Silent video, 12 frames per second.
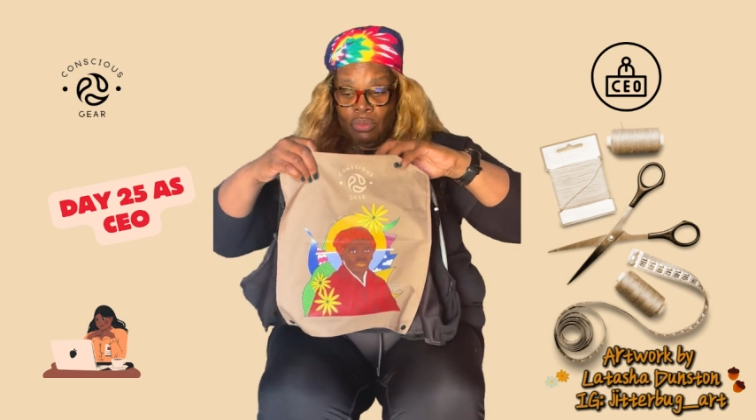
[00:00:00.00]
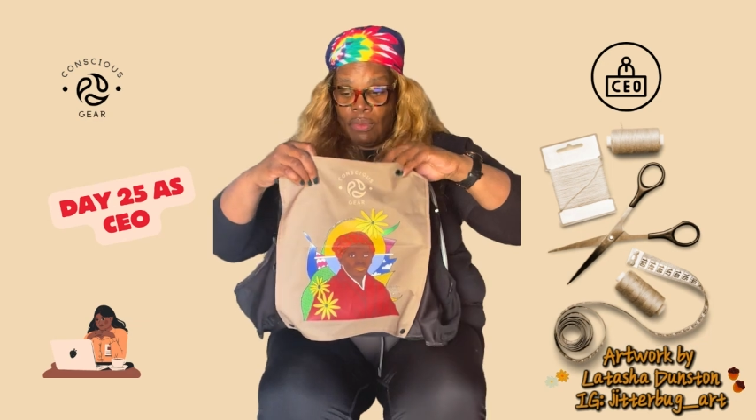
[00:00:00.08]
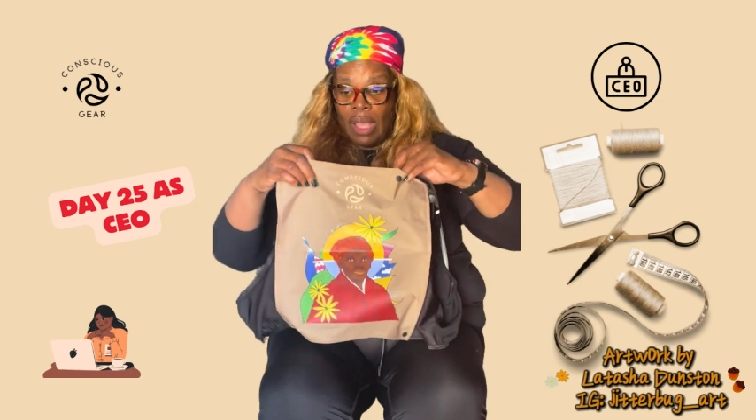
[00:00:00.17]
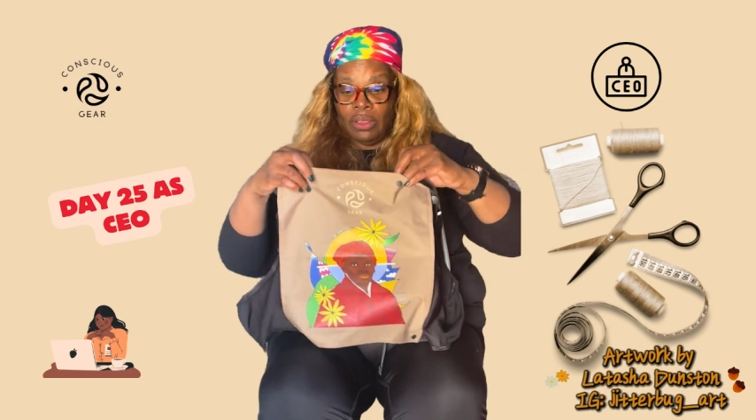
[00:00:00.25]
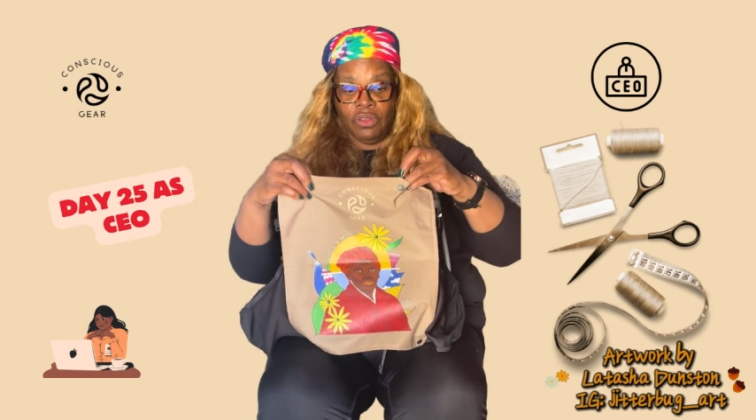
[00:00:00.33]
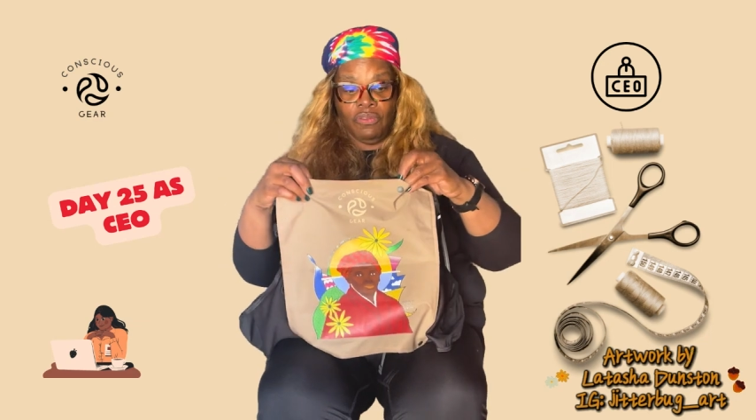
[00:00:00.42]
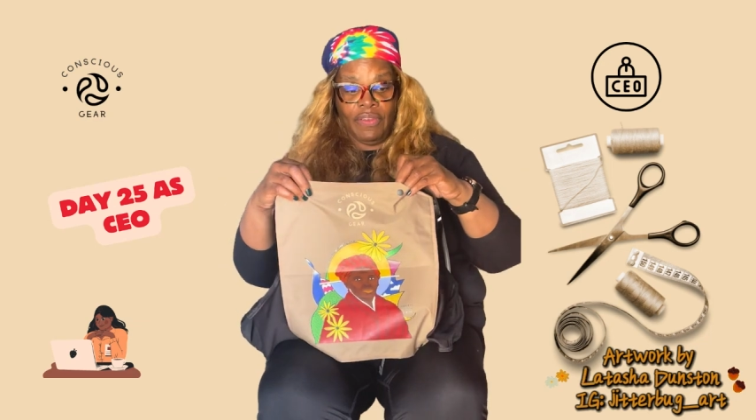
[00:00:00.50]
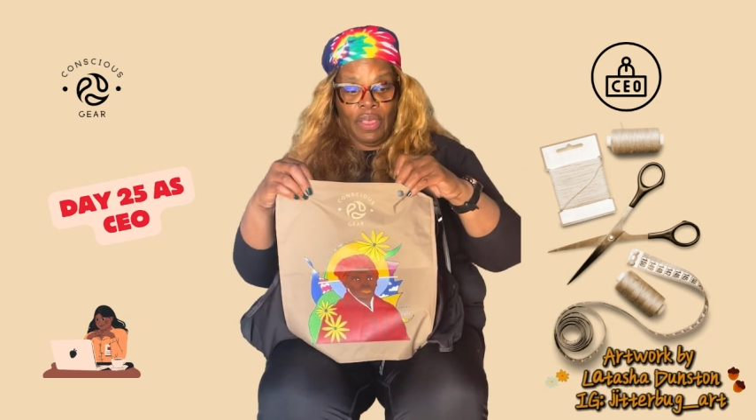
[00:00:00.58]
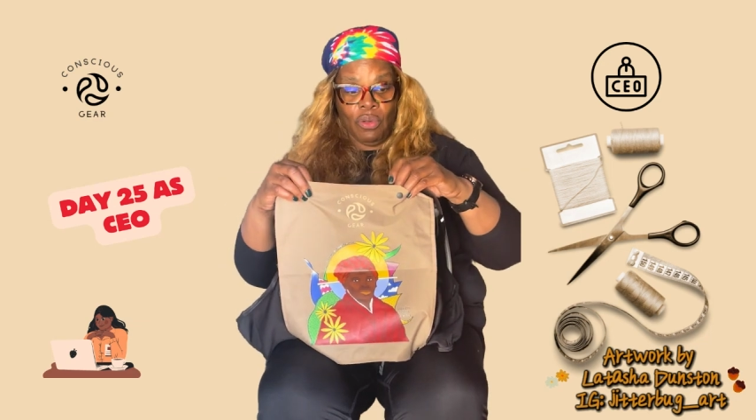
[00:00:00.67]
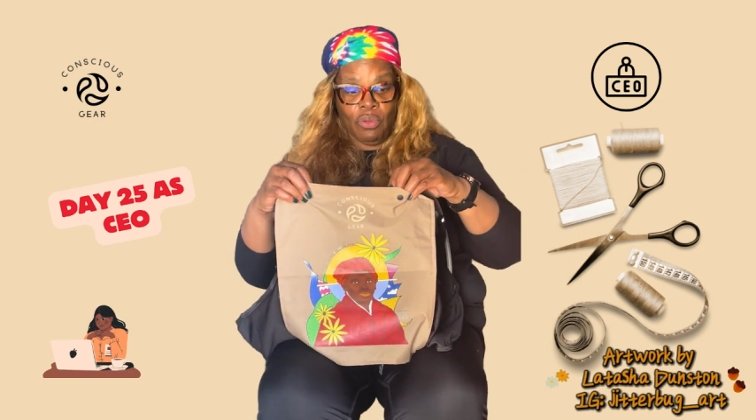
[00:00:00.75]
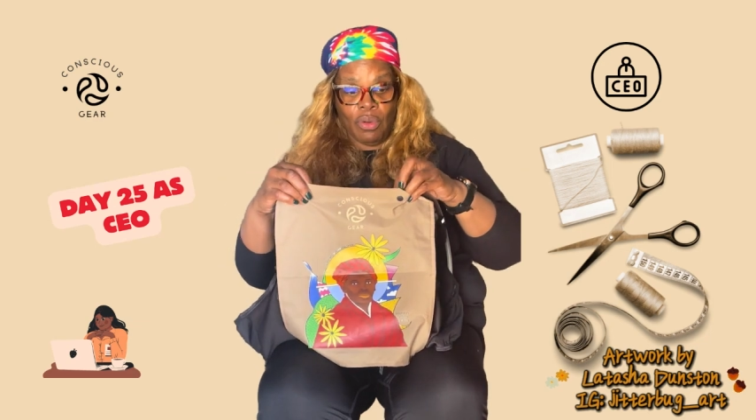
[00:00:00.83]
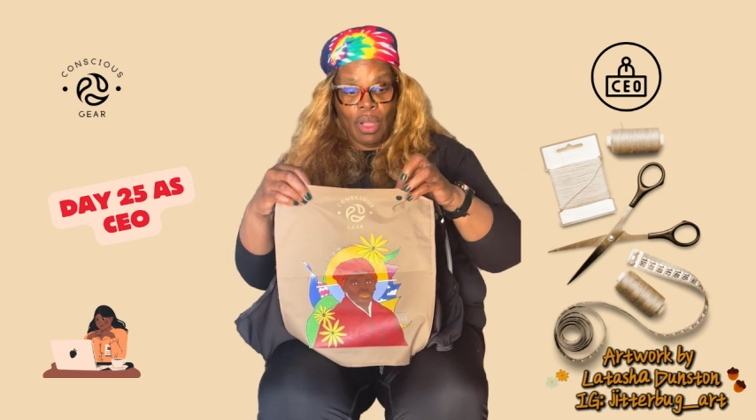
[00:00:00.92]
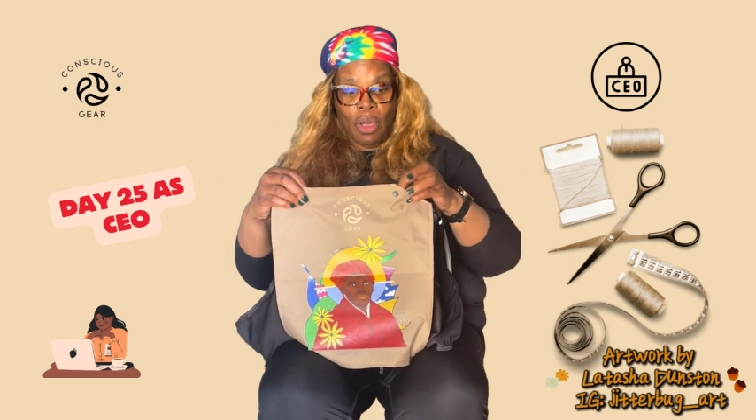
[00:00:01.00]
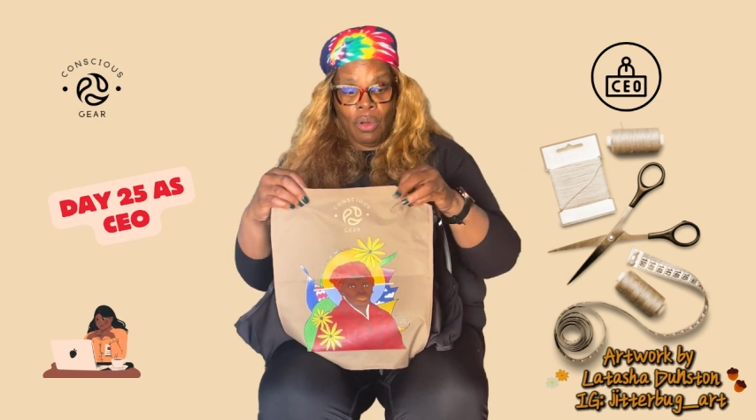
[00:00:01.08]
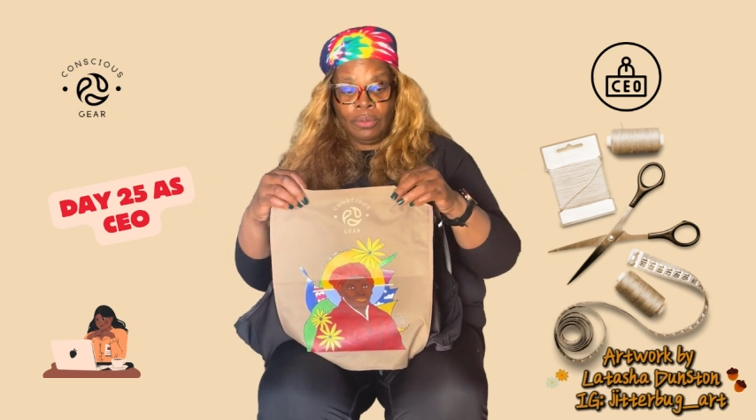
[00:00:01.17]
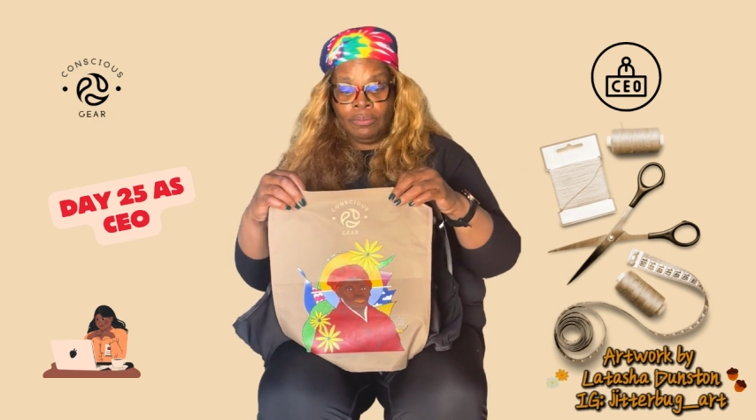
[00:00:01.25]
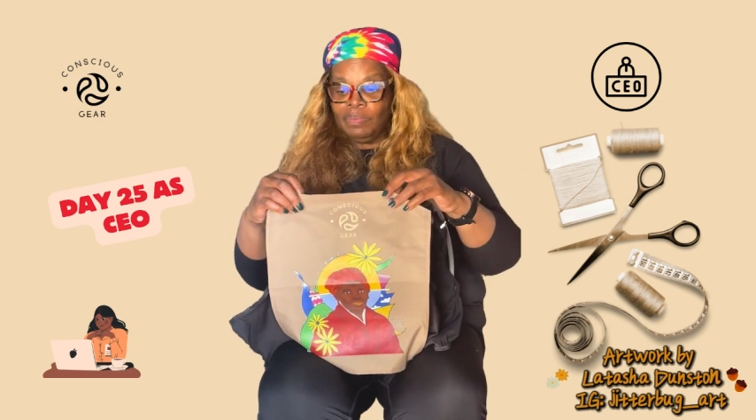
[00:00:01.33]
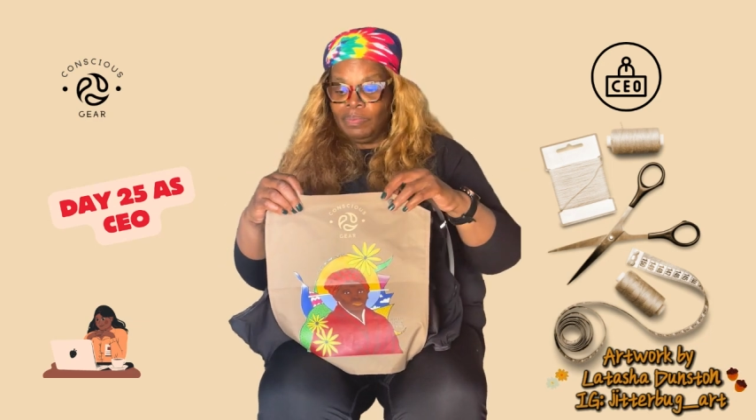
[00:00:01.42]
round little Velcro